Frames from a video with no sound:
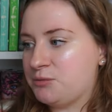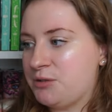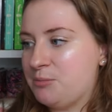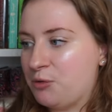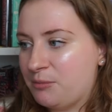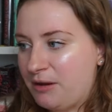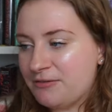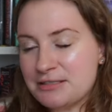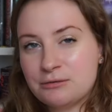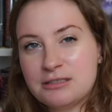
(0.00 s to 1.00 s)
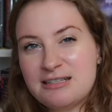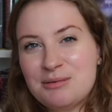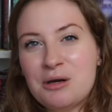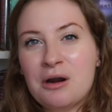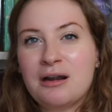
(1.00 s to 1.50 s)
to read more of my physical
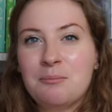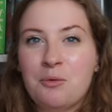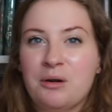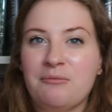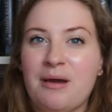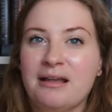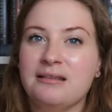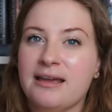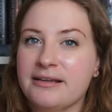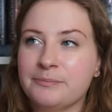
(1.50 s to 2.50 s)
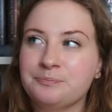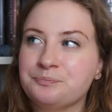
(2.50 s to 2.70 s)
TBR, more of my like